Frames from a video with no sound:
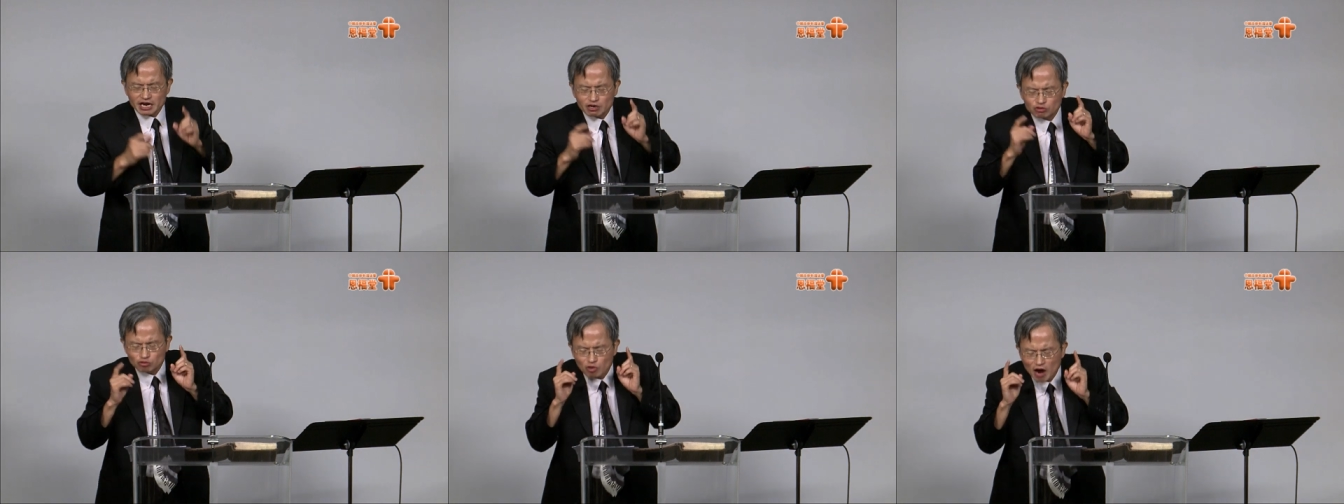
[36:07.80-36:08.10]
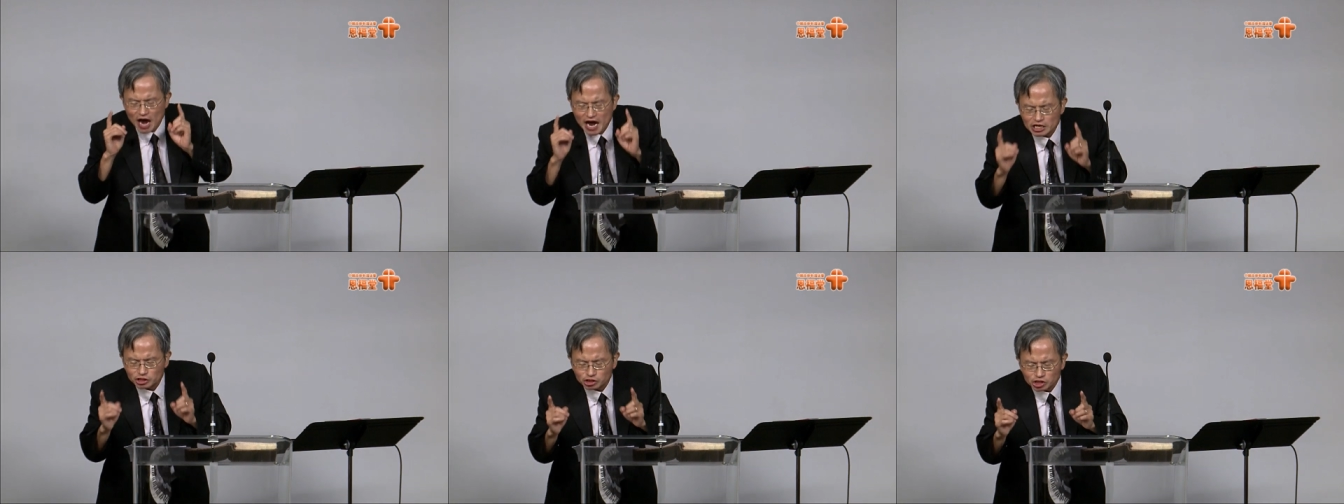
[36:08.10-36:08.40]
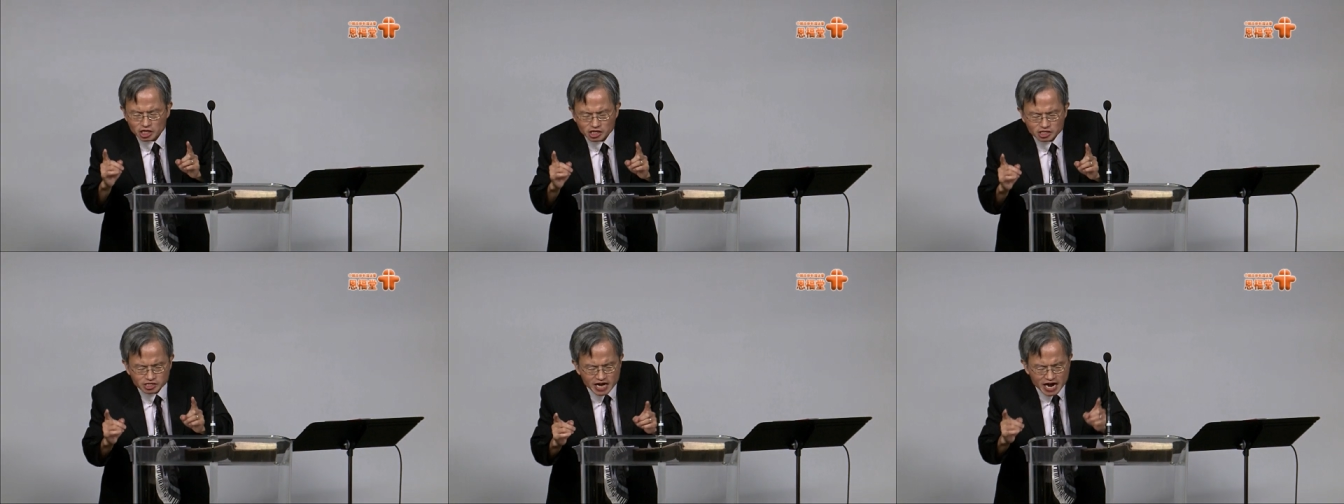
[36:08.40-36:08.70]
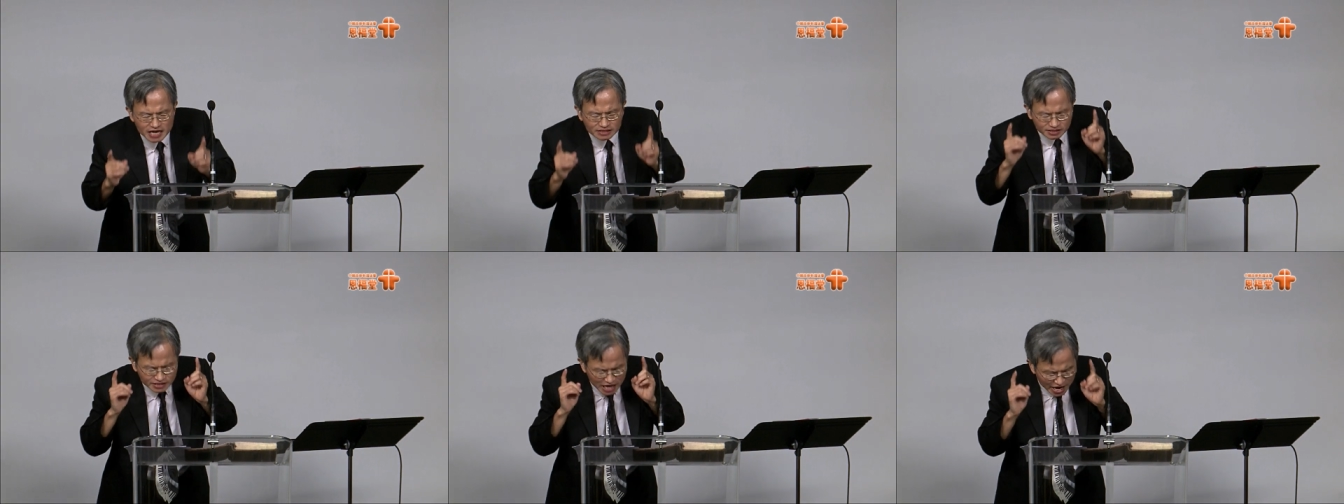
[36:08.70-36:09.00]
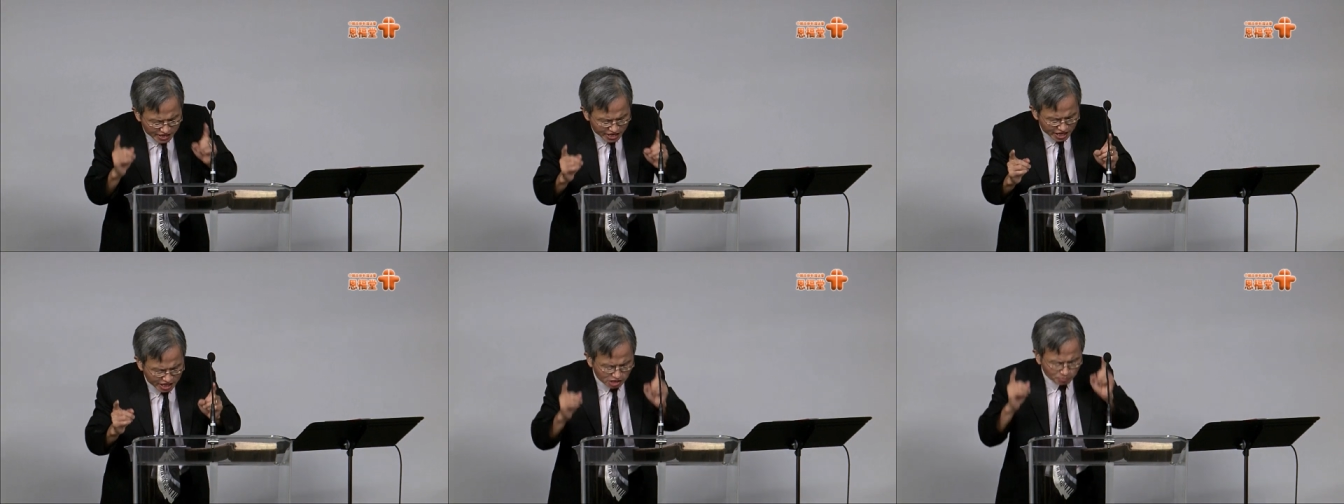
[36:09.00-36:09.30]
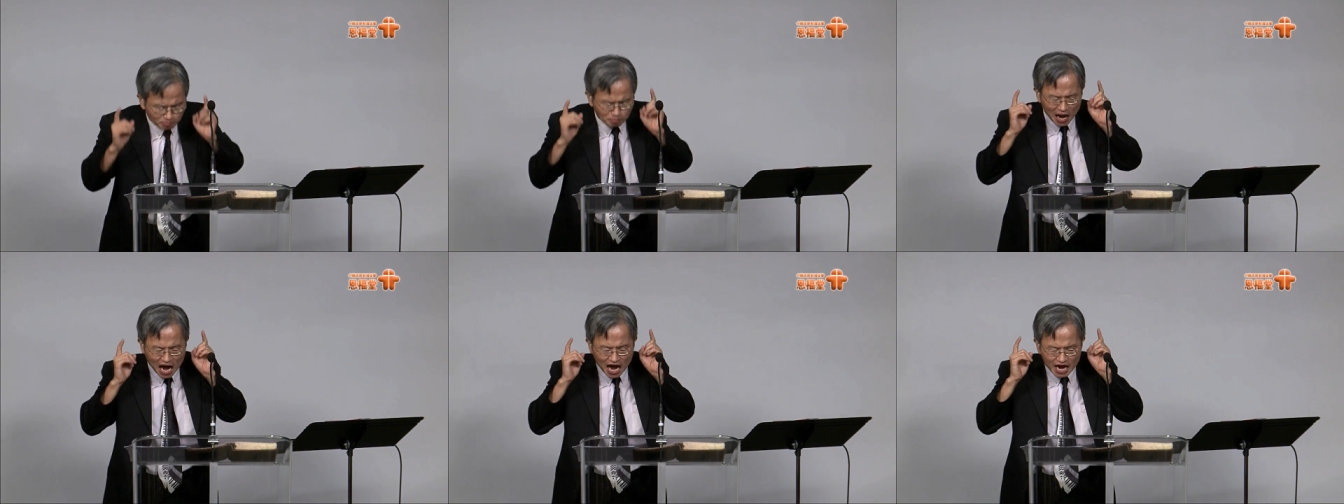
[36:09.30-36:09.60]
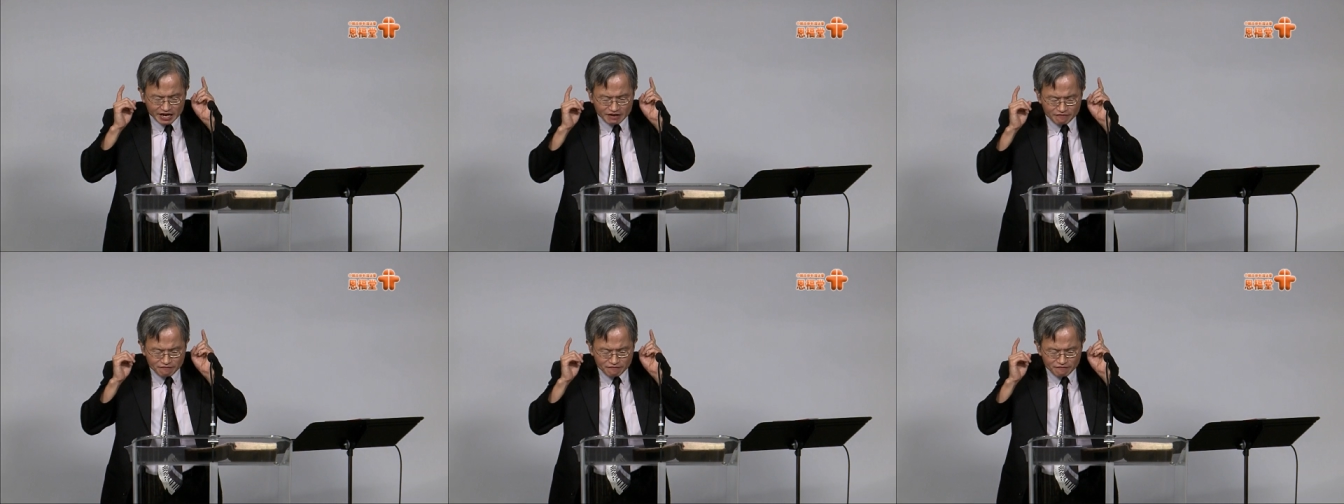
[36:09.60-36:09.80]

righteousness that is by